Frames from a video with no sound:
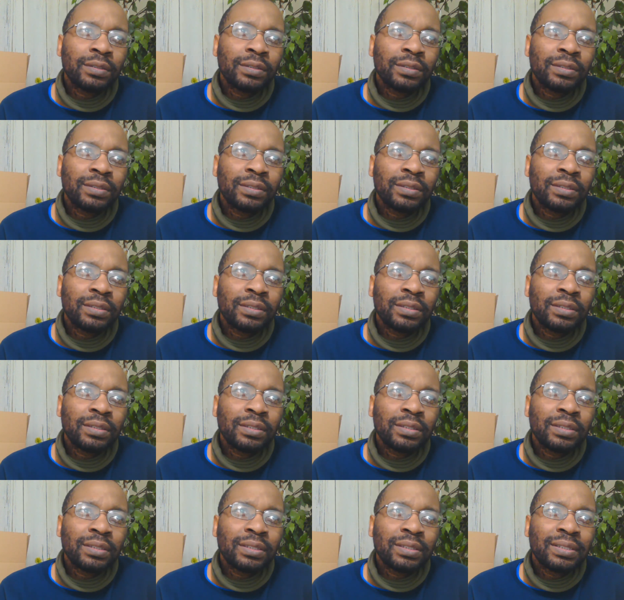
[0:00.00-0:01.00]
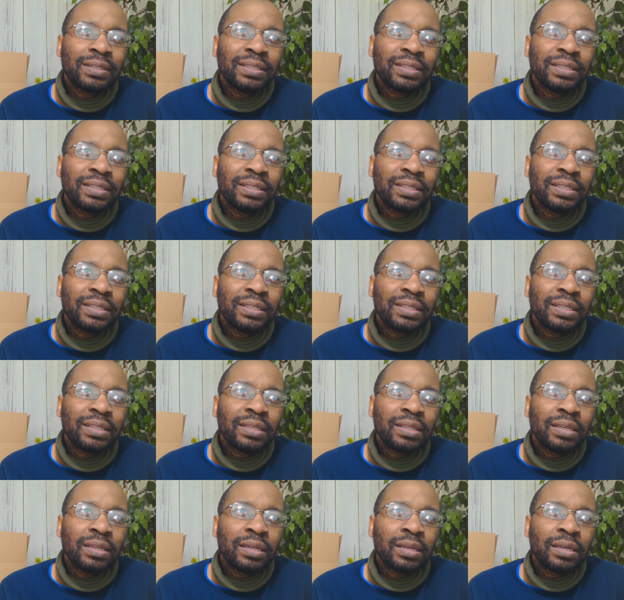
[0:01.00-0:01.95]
Nobody speaks.